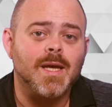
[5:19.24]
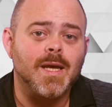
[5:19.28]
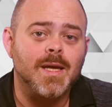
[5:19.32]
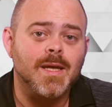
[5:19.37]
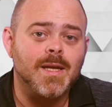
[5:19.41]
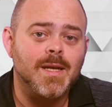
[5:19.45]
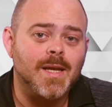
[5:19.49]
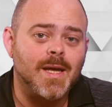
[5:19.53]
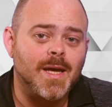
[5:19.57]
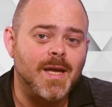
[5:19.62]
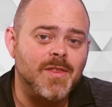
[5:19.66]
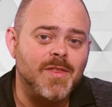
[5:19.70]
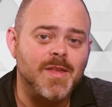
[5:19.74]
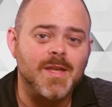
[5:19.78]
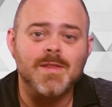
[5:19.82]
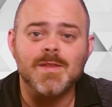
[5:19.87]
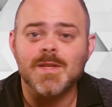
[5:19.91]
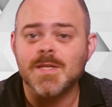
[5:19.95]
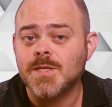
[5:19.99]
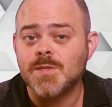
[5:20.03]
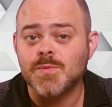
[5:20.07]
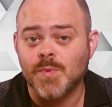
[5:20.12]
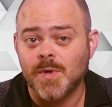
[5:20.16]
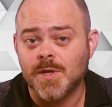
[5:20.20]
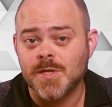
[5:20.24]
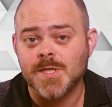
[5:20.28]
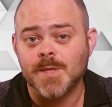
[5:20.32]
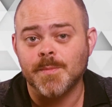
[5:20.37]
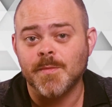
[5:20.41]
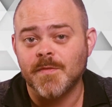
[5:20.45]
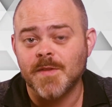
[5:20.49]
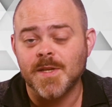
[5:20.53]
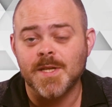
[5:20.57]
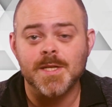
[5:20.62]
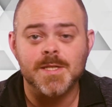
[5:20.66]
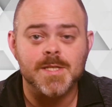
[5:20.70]
And I think this is where
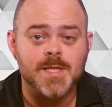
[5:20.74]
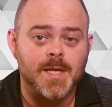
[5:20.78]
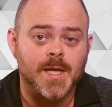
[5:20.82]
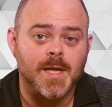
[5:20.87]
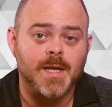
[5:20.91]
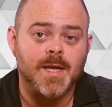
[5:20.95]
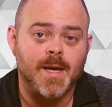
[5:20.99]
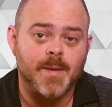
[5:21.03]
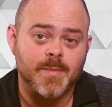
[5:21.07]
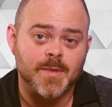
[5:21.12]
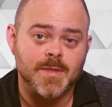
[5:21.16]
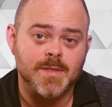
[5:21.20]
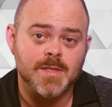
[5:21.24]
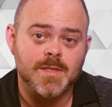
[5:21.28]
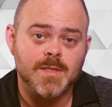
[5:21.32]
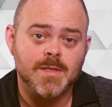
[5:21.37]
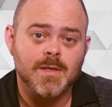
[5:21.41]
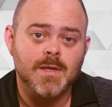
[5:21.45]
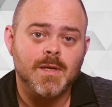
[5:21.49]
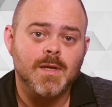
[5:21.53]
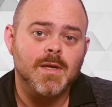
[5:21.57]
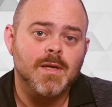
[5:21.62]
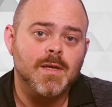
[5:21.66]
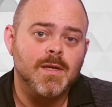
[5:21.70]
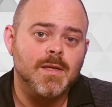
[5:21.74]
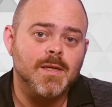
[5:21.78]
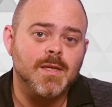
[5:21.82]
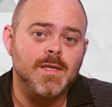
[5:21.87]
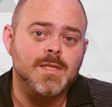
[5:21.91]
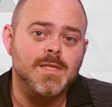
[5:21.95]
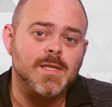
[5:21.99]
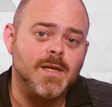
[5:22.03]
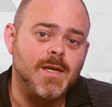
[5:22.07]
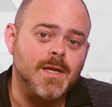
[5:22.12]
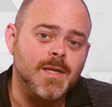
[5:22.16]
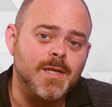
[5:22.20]
some of the disconnect happens.
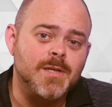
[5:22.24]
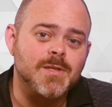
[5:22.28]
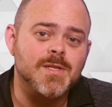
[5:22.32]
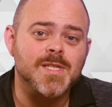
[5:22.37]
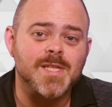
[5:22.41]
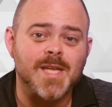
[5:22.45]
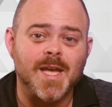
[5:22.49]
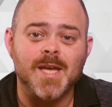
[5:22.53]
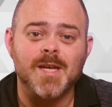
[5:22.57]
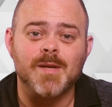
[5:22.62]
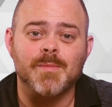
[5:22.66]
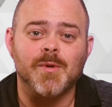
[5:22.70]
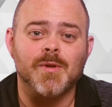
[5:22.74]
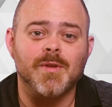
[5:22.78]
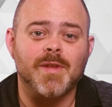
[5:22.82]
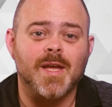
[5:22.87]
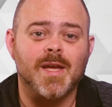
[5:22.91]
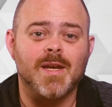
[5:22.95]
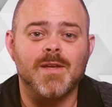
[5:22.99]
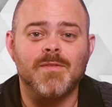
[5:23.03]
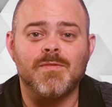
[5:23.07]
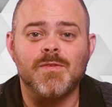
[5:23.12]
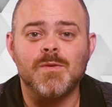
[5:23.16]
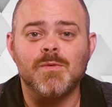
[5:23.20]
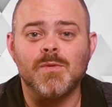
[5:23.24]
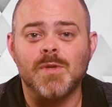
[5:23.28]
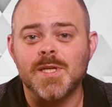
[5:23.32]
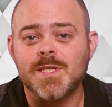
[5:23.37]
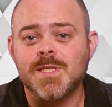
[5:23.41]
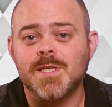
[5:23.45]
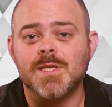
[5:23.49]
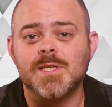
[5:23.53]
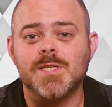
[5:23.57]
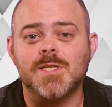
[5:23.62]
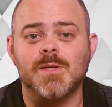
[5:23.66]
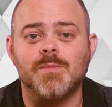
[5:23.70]
It's understandable that if you
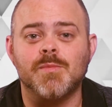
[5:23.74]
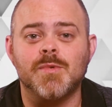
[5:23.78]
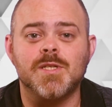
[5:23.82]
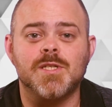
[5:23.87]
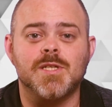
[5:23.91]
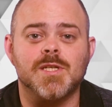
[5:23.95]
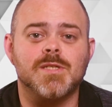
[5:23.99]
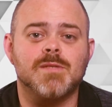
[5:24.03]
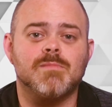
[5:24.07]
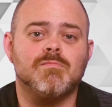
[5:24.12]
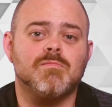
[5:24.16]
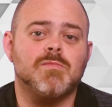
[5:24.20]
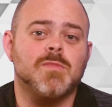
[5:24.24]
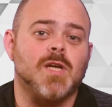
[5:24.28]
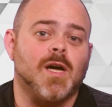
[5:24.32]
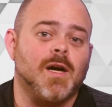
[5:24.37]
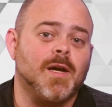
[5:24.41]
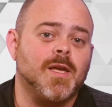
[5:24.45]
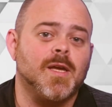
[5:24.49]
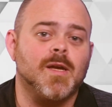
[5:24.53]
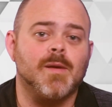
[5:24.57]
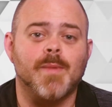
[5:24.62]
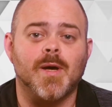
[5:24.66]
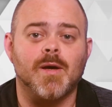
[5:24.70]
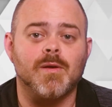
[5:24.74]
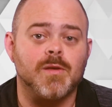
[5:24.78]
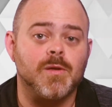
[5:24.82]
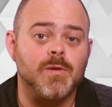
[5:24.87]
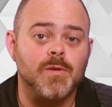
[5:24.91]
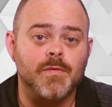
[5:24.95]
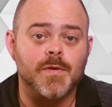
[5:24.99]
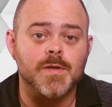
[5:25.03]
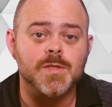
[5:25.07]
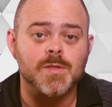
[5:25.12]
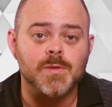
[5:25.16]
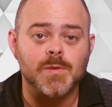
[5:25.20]
listen to someone just talking about
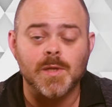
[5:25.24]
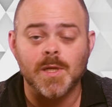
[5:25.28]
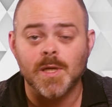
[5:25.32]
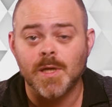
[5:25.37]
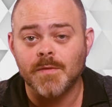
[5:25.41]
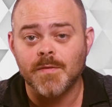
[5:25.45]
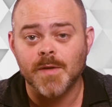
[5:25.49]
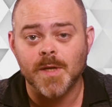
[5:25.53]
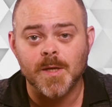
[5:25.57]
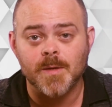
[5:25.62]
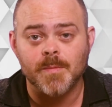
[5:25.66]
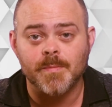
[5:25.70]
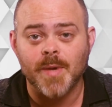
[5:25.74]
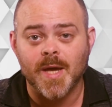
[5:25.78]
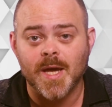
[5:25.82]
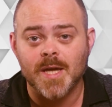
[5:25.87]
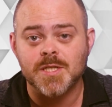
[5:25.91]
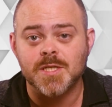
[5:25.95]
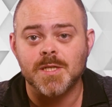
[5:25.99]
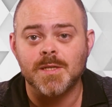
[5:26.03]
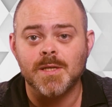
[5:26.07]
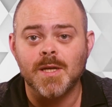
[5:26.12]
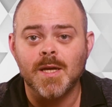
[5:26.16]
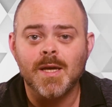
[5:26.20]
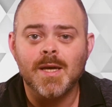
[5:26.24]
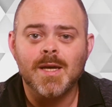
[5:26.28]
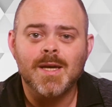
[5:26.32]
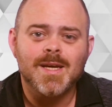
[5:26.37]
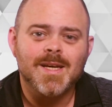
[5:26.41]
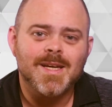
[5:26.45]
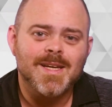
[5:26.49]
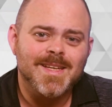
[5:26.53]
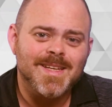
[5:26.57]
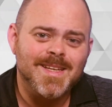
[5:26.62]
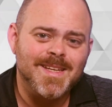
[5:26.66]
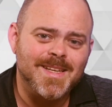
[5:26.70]
universal love and compassion,
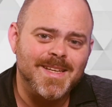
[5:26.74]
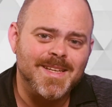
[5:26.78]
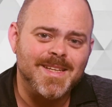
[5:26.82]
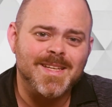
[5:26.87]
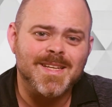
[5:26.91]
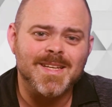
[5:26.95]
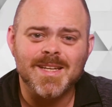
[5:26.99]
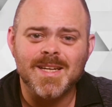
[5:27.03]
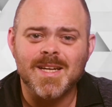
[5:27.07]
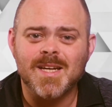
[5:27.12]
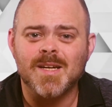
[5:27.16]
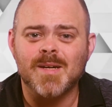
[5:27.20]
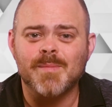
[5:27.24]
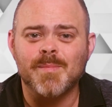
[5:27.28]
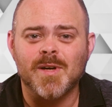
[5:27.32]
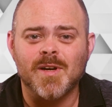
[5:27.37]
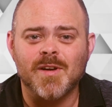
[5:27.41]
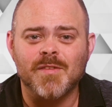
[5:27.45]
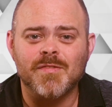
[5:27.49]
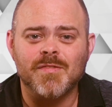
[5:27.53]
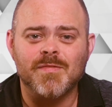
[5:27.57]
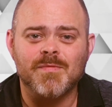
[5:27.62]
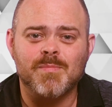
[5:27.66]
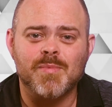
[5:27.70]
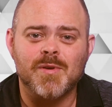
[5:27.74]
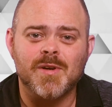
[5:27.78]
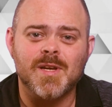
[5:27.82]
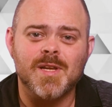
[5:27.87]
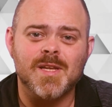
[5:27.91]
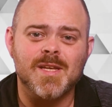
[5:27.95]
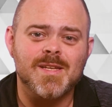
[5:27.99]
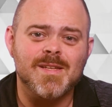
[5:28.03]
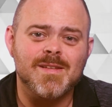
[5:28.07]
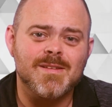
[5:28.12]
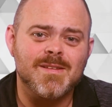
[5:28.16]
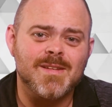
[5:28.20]
it can come off
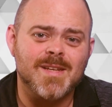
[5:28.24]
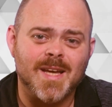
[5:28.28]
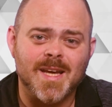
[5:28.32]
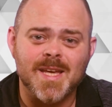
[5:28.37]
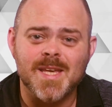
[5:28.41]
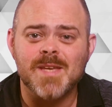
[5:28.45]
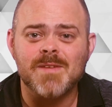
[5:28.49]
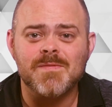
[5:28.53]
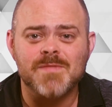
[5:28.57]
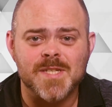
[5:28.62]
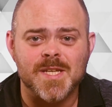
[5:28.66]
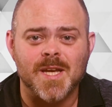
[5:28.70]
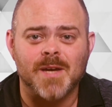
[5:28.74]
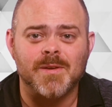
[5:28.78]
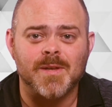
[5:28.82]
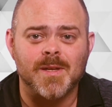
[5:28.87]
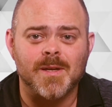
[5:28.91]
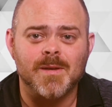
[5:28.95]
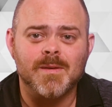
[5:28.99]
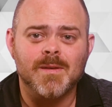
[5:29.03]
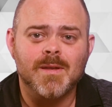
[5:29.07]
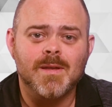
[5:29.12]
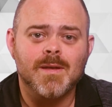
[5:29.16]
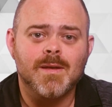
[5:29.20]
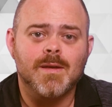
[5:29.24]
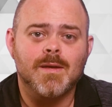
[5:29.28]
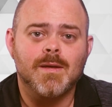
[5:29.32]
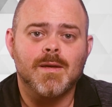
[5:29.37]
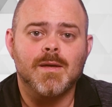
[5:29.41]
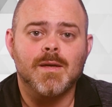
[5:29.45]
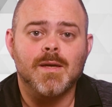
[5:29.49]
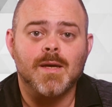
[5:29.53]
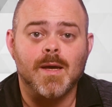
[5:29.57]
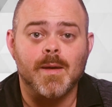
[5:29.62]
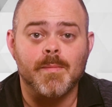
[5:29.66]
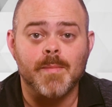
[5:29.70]
pretty naive sounding.
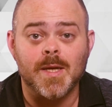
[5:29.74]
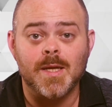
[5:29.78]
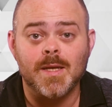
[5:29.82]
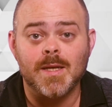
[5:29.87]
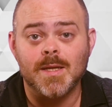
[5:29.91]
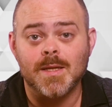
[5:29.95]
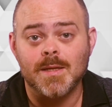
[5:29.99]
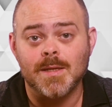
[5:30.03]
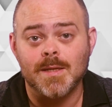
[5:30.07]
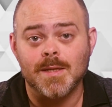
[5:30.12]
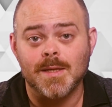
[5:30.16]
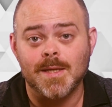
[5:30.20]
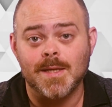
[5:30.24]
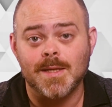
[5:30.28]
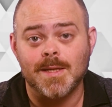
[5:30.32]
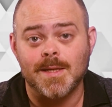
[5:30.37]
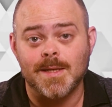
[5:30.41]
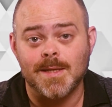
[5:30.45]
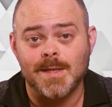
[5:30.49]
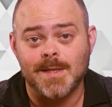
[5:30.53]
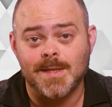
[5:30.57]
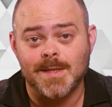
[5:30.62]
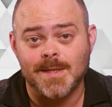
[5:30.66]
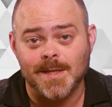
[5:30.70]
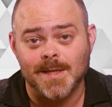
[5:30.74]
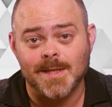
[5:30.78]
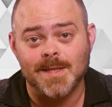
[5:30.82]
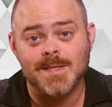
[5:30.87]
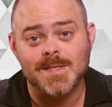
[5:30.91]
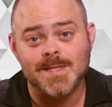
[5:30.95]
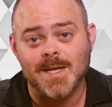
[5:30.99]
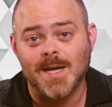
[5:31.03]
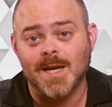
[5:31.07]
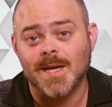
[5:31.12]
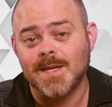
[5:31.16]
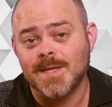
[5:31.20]
I mean, it
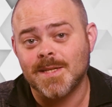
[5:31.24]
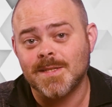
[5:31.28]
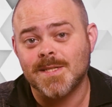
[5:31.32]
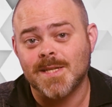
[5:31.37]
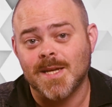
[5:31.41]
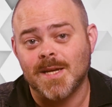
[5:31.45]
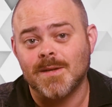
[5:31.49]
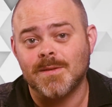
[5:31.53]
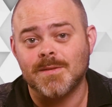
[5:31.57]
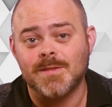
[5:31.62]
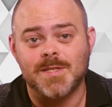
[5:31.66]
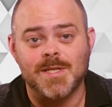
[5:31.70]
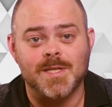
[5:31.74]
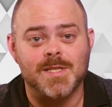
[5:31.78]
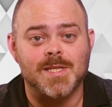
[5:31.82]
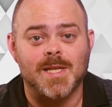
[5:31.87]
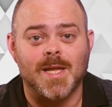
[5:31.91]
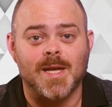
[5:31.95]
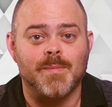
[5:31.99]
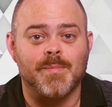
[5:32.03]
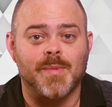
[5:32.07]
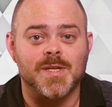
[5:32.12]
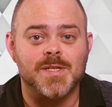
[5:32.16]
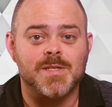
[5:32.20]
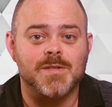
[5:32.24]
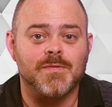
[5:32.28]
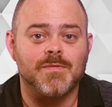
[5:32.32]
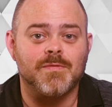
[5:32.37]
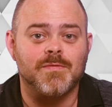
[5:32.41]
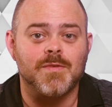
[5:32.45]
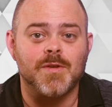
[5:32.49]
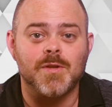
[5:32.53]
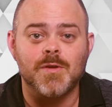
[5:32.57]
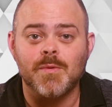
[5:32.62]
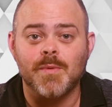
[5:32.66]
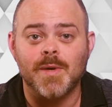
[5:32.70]
does kind of sound just like a bunch
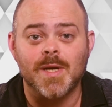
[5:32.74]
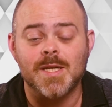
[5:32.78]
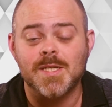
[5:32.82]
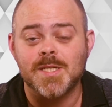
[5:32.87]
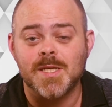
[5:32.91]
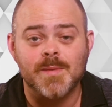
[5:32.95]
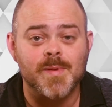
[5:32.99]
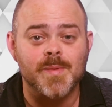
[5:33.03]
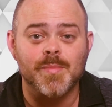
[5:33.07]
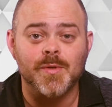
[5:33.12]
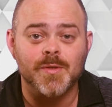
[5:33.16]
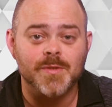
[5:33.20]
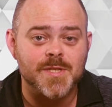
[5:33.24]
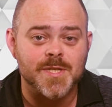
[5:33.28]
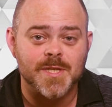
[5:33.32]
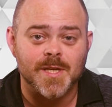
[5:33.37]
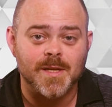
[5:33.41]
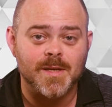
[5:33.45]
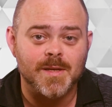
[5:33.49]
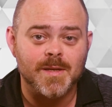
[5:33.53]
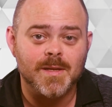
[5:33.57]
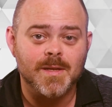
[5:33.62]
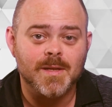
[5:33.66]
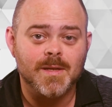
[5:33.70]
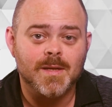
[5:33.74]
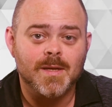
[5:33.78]
of new age hippie bullshit.